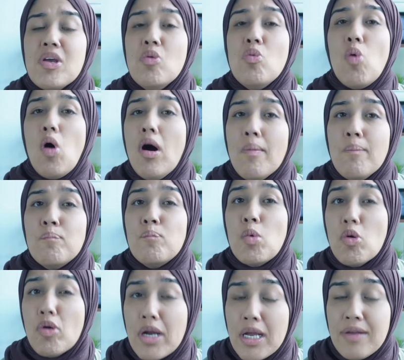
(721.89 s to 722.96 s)
you want
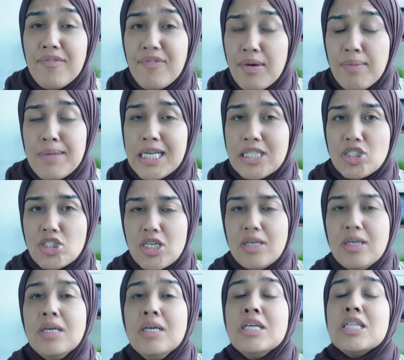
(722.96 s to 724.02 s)
more
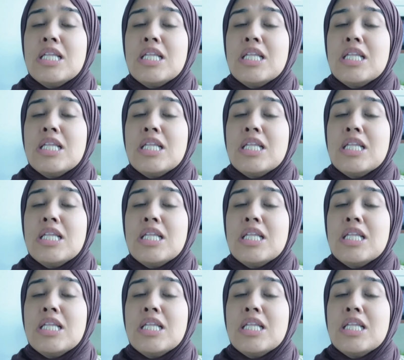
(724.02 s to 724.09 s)
information,